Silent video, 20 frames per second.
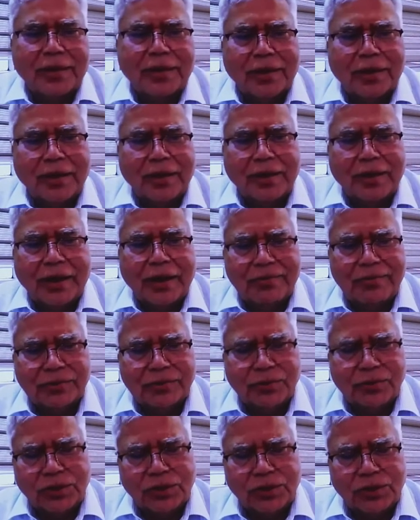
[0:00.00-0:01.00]
And I was
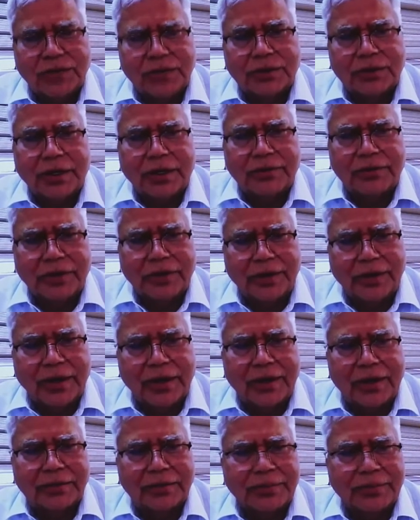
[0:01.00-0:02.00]
looking at the
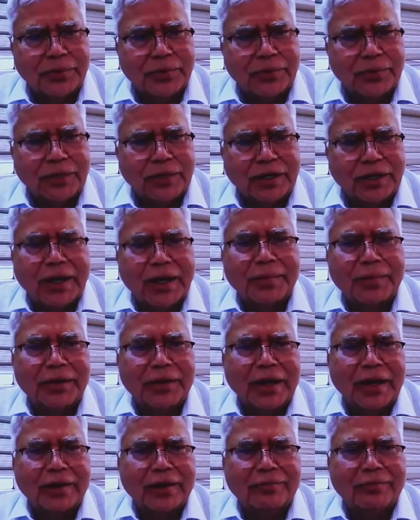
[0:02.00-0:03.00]
agenda and the program and
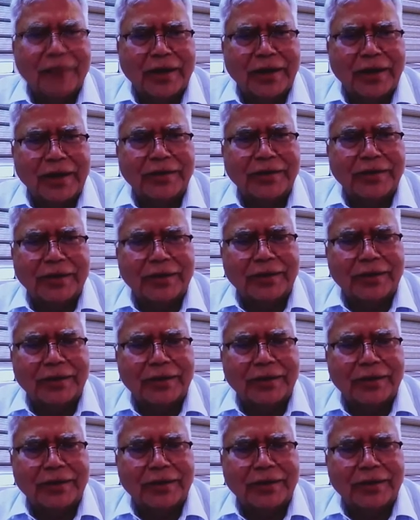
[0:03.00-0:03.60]
I find that